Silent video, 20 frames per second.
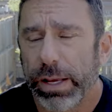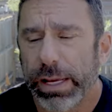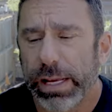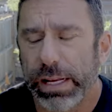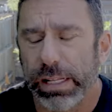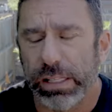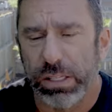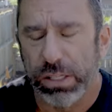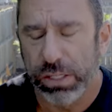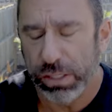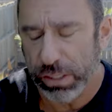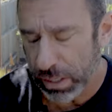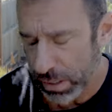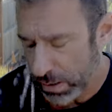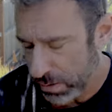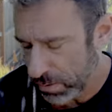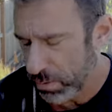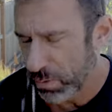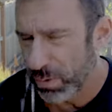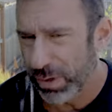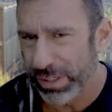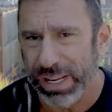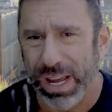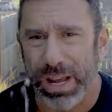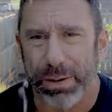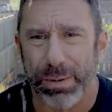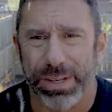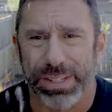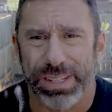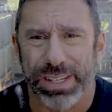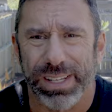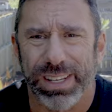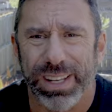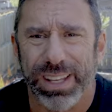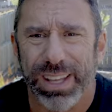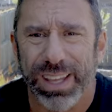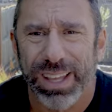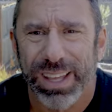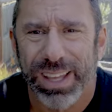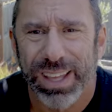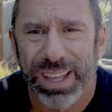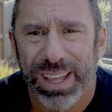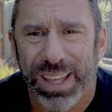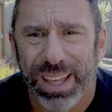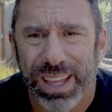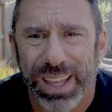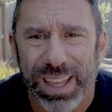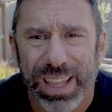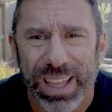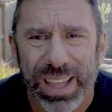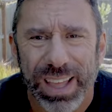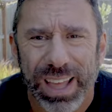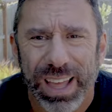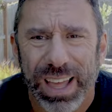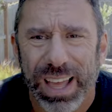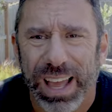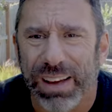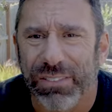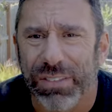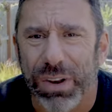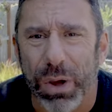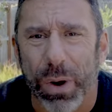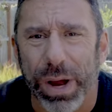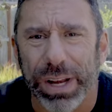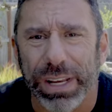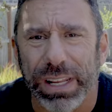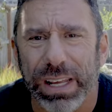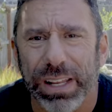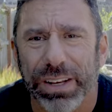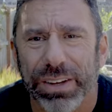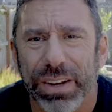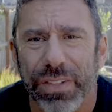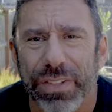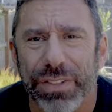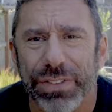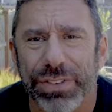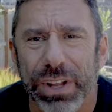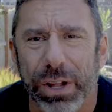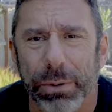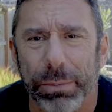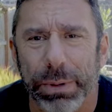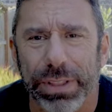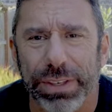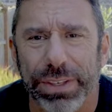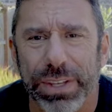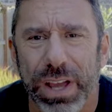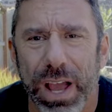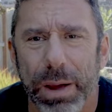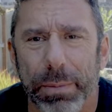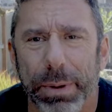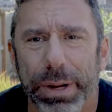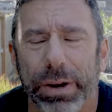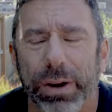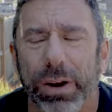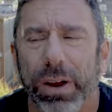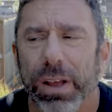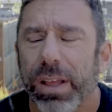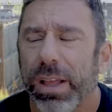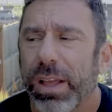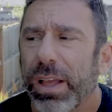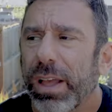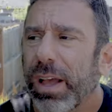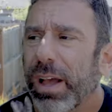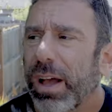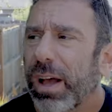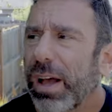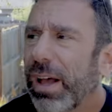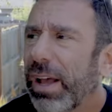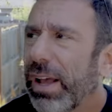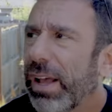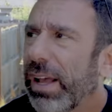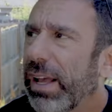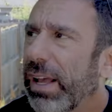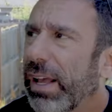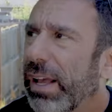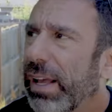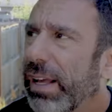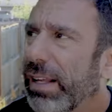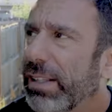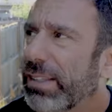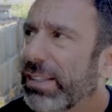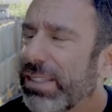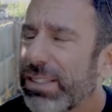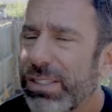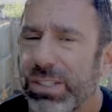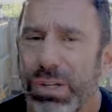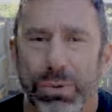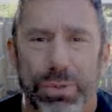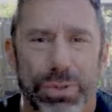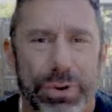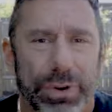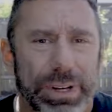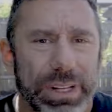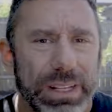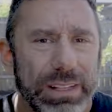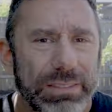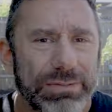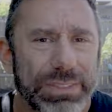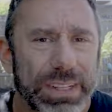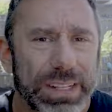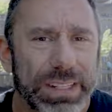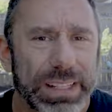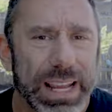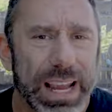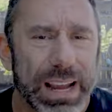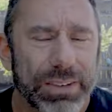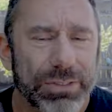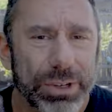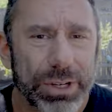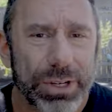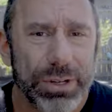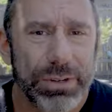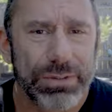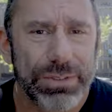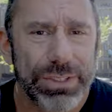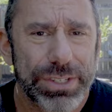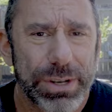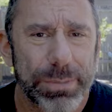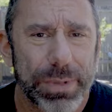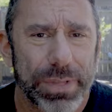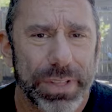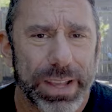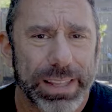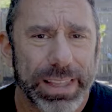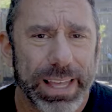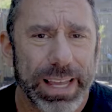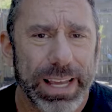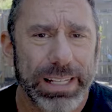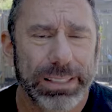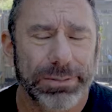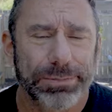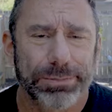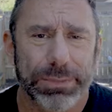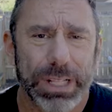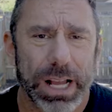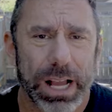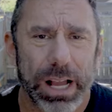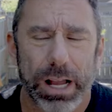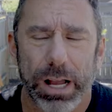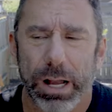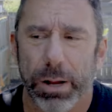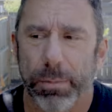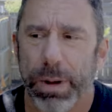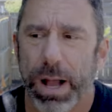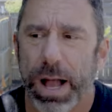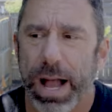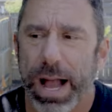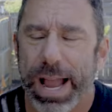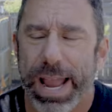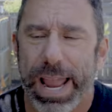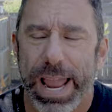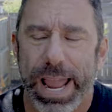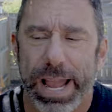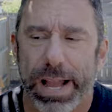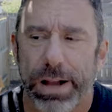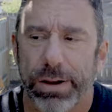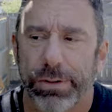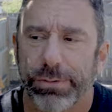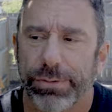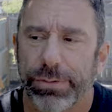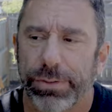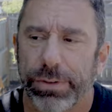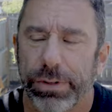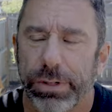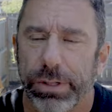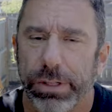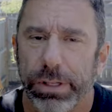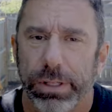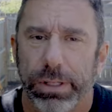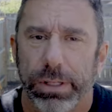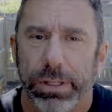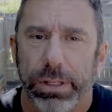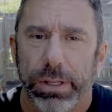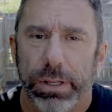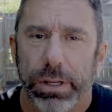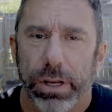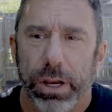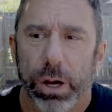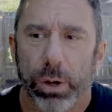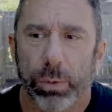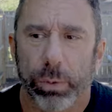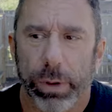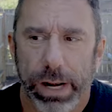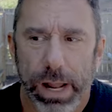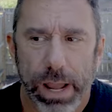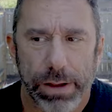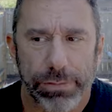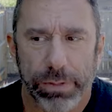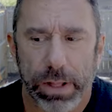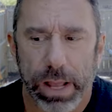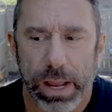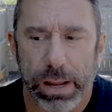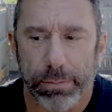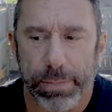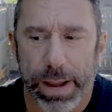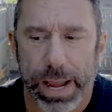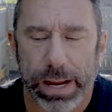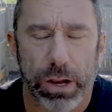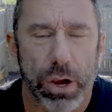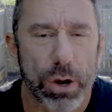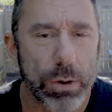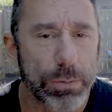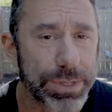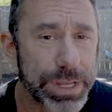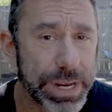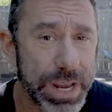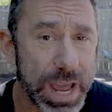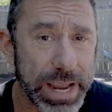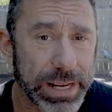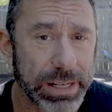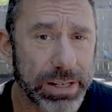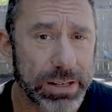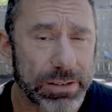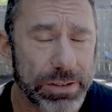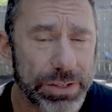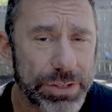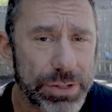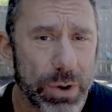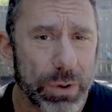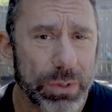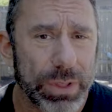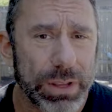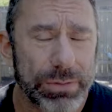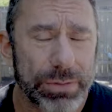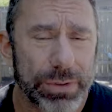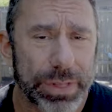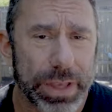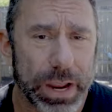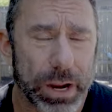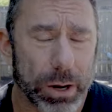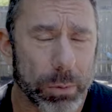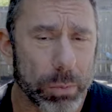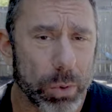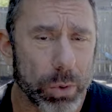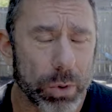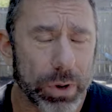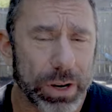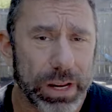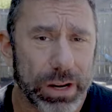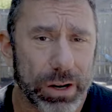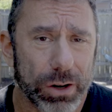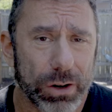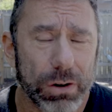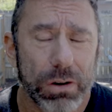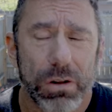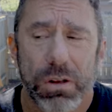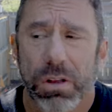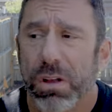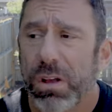it's, what time is it? I have no idea. Nothing's telling me the time here. It's 2:30 in the afternoon, something like that. I have a red-eye flight back home tonight. So I'll leave for the airport here